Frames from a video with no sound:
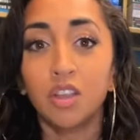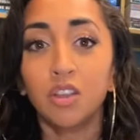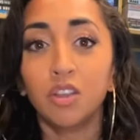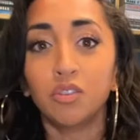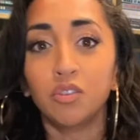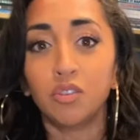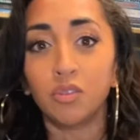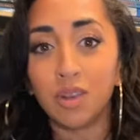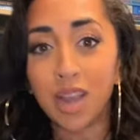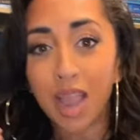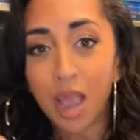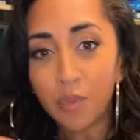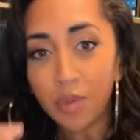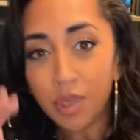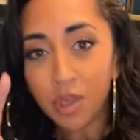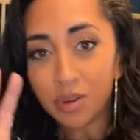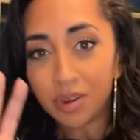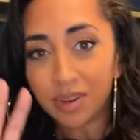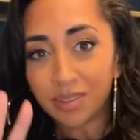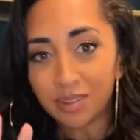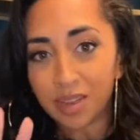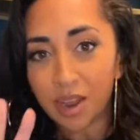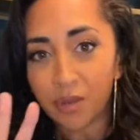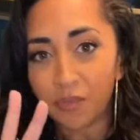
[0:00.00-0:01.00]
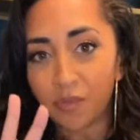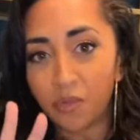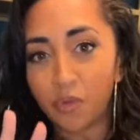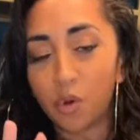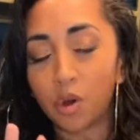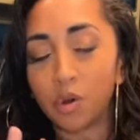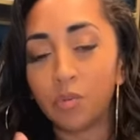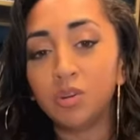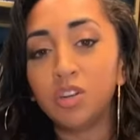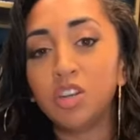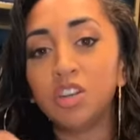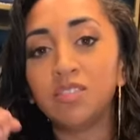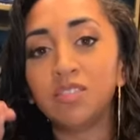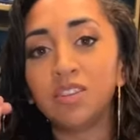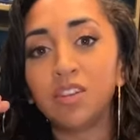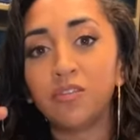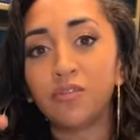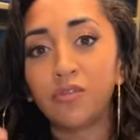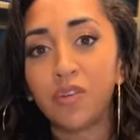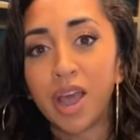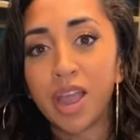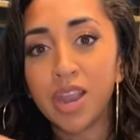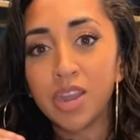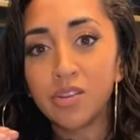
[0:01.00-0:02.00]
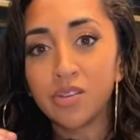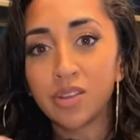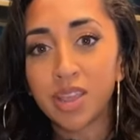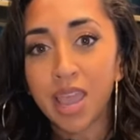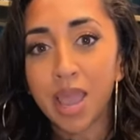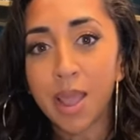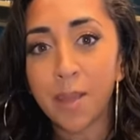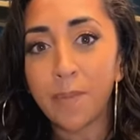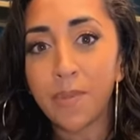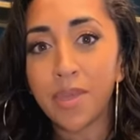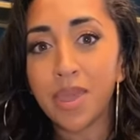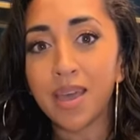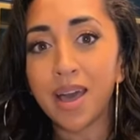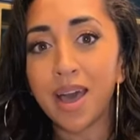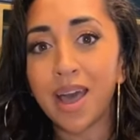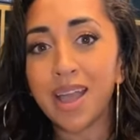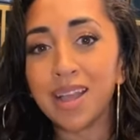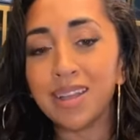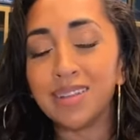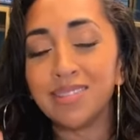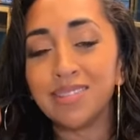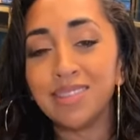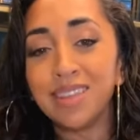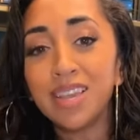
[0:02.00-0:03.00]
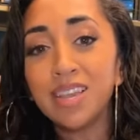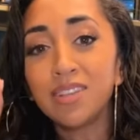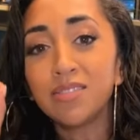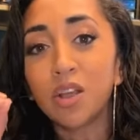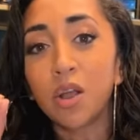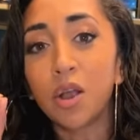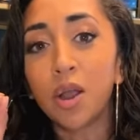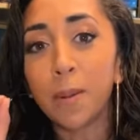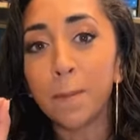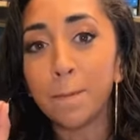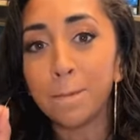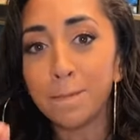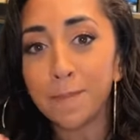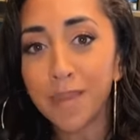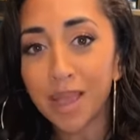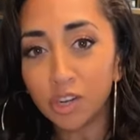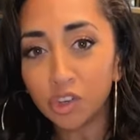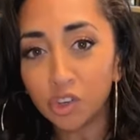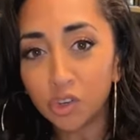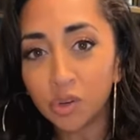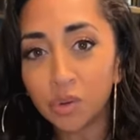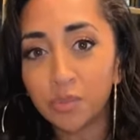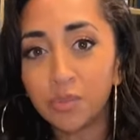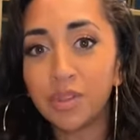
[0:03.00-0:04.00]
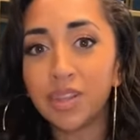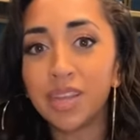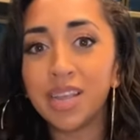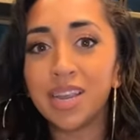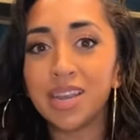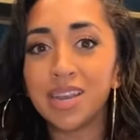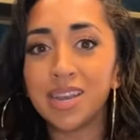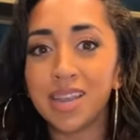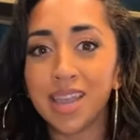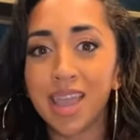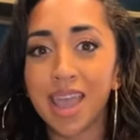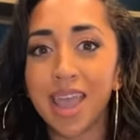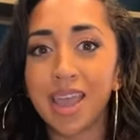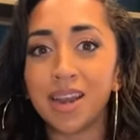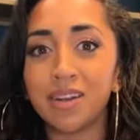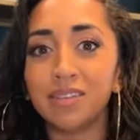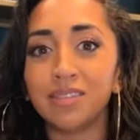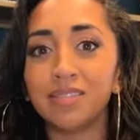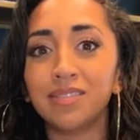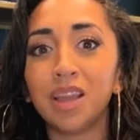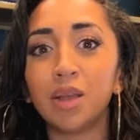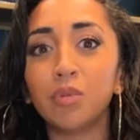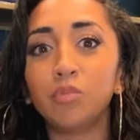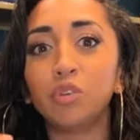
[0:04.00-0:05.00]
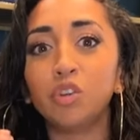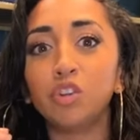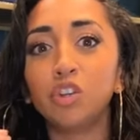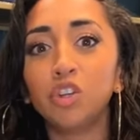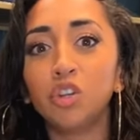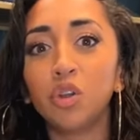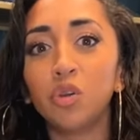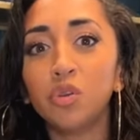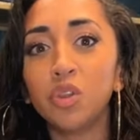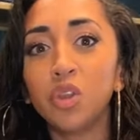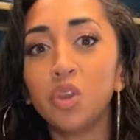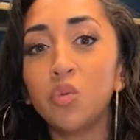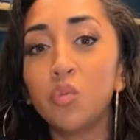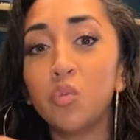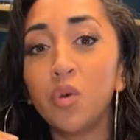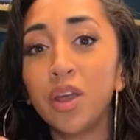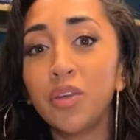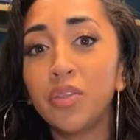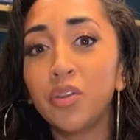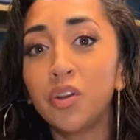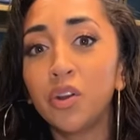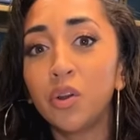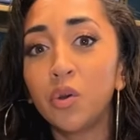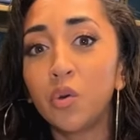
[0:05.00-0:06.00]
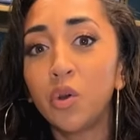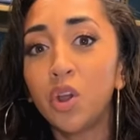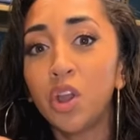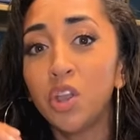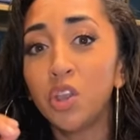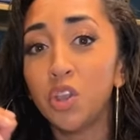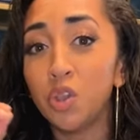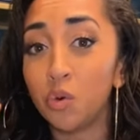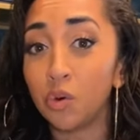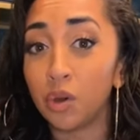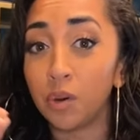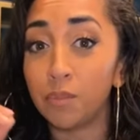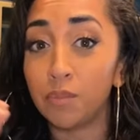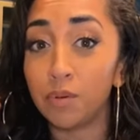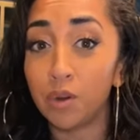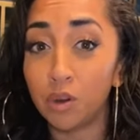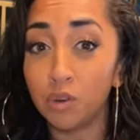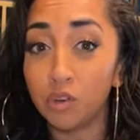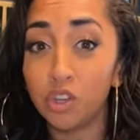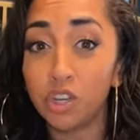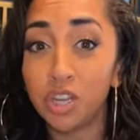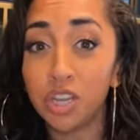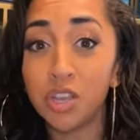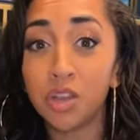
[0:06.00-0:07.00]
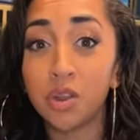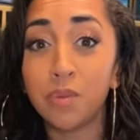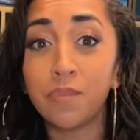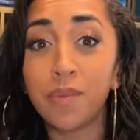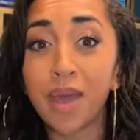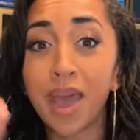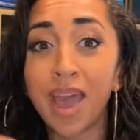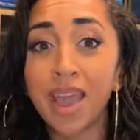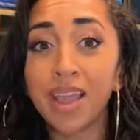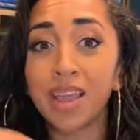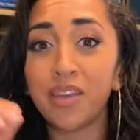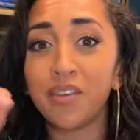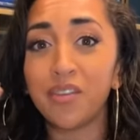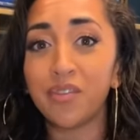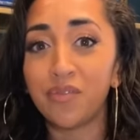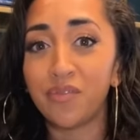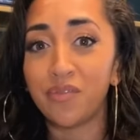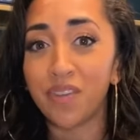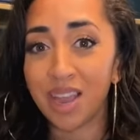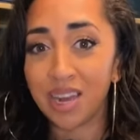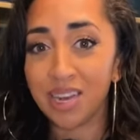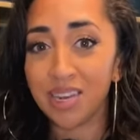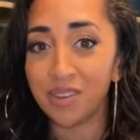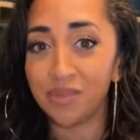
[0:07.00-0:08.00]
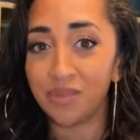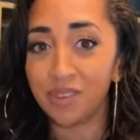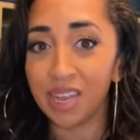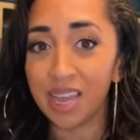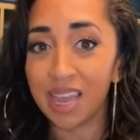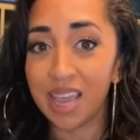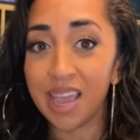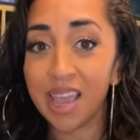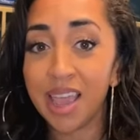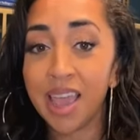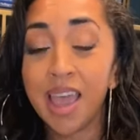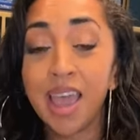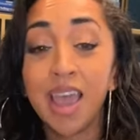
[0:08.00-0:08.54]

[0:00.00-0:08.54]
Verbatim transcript: So now we go to step four, which is define your KPIs. These are measurable indicators that will show you whether you're approaching your bag effectively.